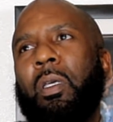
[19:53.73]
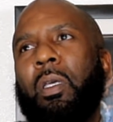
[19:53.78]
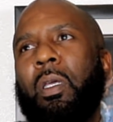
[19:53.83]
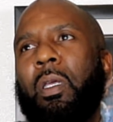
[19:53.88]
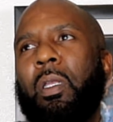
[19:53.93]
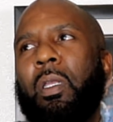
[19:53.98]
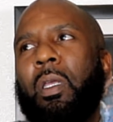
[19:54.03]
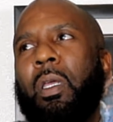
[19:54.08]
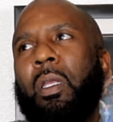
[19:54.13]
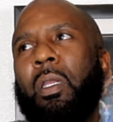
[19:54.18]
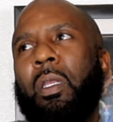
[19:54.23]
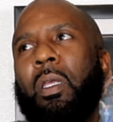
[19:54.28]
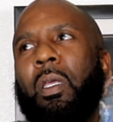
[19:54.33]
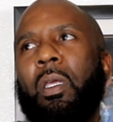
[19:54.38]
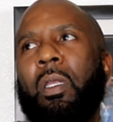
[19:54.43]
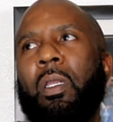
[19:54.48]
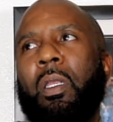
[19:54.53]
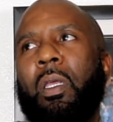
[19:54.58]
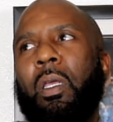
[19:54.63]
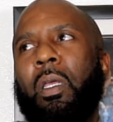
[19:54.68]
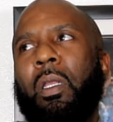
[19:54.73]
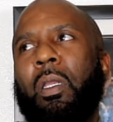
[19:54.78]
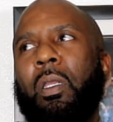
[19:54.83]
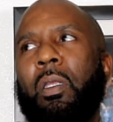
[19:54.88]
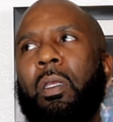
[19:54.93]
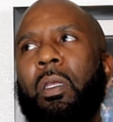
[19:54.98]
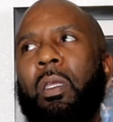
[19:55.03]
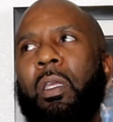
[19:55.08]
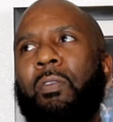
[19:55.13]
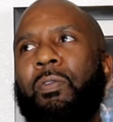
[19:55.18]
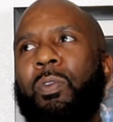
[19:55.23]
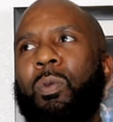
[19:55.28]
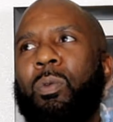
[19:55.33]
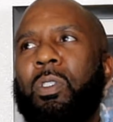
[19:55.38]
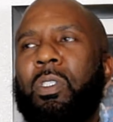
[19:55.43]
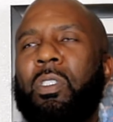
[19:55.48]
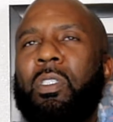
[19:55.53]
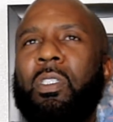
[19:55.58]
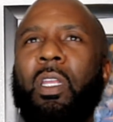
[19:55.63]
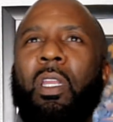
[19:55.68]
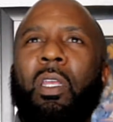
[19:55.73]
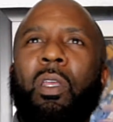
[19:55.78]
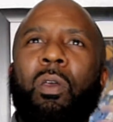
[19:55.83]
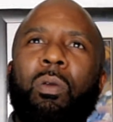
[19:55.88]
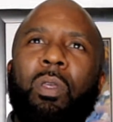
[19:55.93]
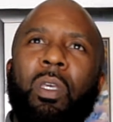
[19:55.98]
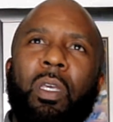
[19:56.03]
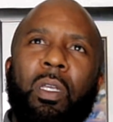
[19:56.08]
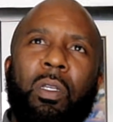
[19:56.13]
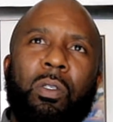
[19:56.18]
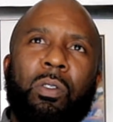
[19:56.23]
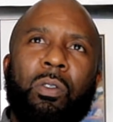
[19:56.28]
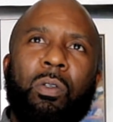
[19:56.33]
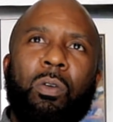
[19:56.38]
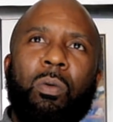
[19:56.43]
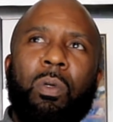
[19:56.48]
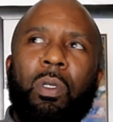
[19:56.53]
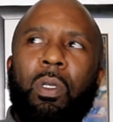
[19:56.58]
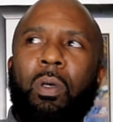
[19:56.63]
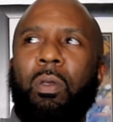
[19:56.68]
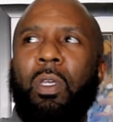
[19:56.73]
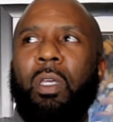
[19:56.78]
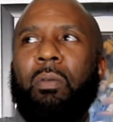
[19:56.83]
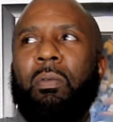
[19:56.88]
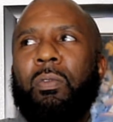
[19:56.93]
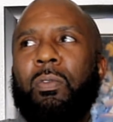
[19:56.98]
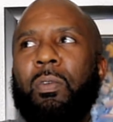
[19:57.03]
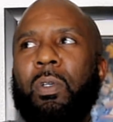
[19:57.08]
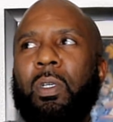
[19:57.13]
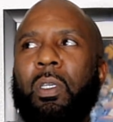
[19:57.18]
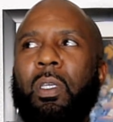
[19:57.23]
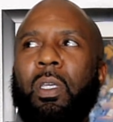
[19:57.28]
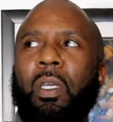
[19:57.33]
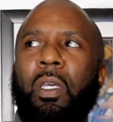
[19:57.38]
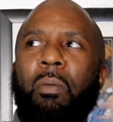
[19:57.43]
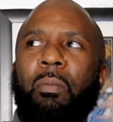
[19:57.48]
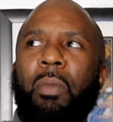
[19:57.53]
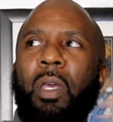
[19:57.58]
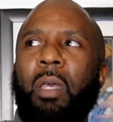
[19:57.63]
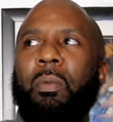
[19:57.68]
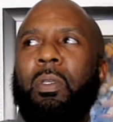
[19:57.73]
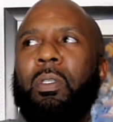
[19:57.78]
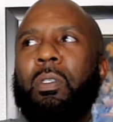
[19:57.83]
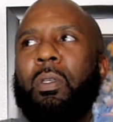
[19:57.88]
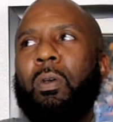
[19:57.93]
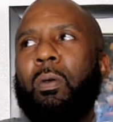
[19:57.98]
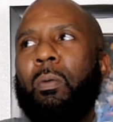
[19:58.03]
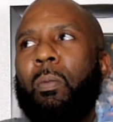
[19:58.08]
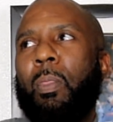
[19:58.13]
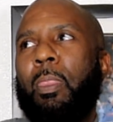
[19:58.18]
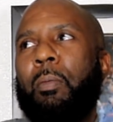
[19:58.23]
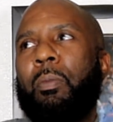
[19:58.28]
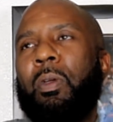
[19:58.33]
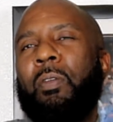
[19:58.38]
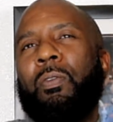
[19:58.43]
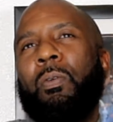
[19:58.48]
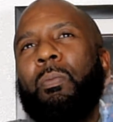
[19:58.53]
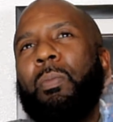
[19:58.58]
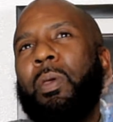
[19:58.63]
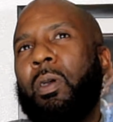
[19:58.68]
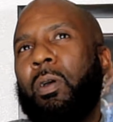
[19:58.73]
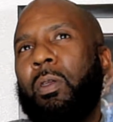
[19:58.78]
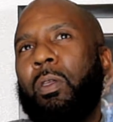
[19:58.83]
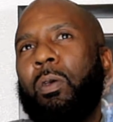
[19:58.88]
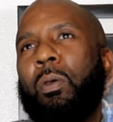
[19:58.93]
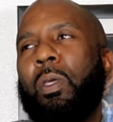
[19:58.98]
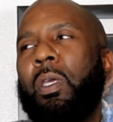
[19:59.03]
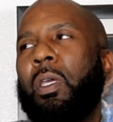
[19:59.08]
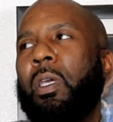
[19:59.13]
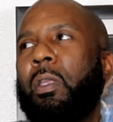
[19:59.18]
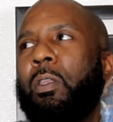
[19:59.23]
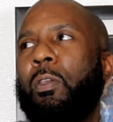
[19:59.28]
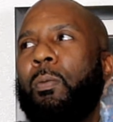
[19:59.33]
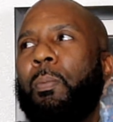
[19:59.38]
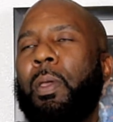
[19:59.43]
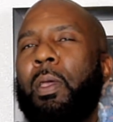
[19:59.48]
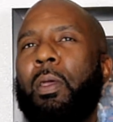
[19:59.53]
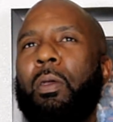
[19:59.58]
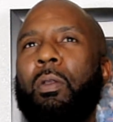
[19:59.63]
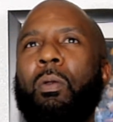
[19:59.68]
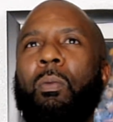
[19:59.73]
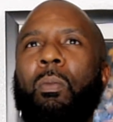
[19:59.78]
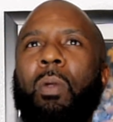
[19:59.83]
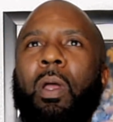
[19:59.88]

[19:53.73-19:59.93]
And if you just sending your kid to school and don't give a fuck, yeah, maybe so. But if you be on your kid and you parent them